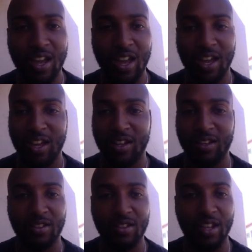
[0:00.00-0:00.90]
and
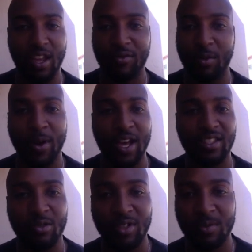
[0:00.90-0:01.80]
if the price is
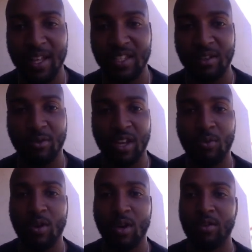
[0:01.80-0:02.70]
too expensive, they're like,
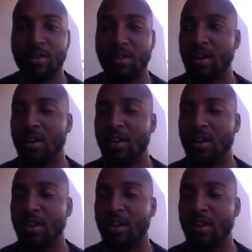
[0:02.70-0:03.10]
well,